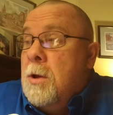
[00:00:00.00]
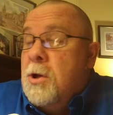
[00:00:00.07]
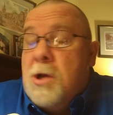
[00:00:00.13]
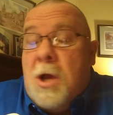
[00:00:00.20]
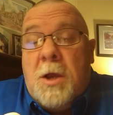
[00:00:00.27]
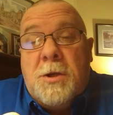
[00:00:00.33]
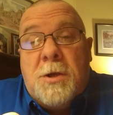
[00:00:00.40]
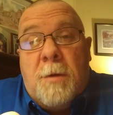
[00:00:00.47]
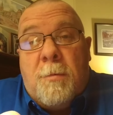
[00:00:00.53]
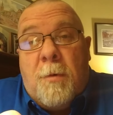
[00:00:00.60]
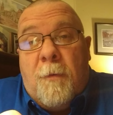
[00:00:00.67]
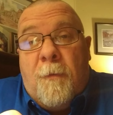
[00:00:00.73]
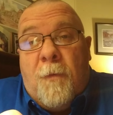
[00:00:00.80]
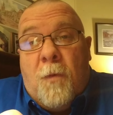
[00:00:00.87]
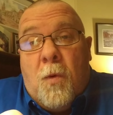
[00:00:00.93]
John
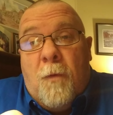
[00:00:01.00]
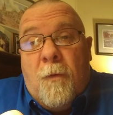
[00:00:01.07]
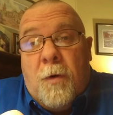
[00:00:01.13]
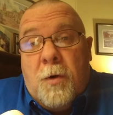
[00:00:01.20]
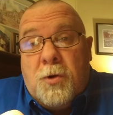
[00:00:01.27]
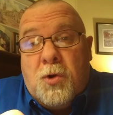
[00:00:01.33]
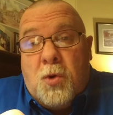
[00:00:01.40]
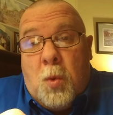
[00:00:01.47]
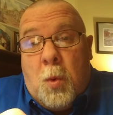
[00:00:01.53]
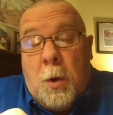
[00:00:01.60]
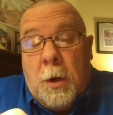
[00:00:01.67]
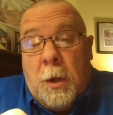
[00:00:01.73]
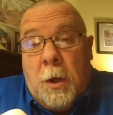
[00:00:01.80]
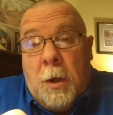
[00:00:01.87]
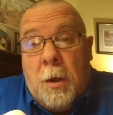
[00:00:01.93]
chapter 4, verse
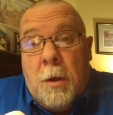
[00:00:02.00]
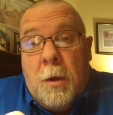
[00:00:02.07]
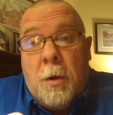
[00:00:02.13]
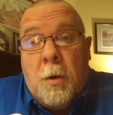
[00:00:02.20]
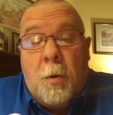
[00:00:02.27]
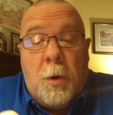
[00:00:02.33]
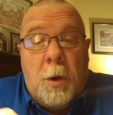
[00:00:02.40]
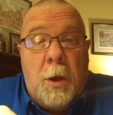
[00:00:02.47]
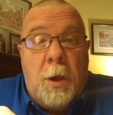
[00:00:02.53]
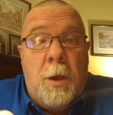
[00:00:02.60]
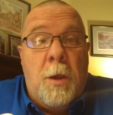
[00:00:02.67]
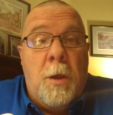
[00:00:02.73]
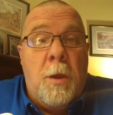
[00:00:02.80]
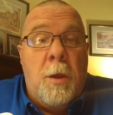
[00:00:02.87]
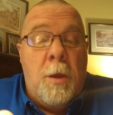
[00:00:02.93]
20. Okay?